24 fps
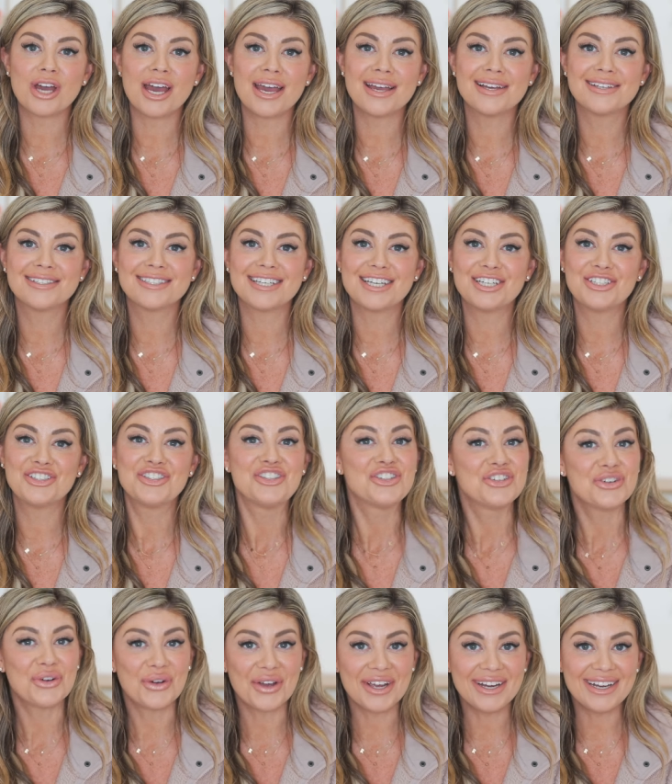guys
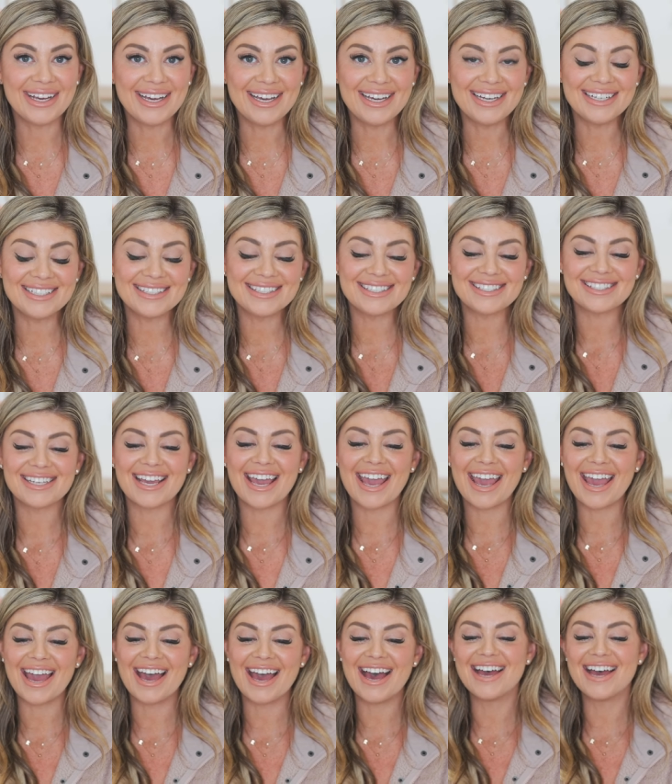enjoyed it.
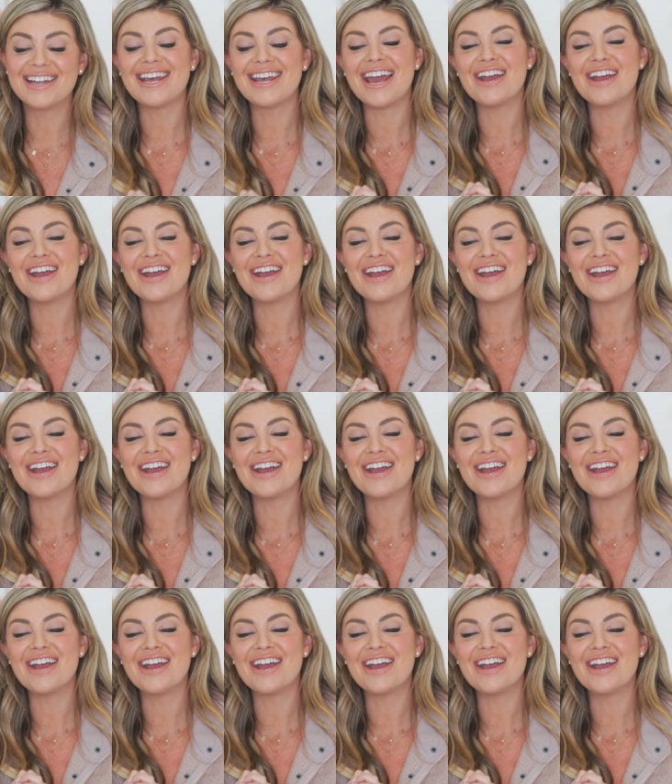And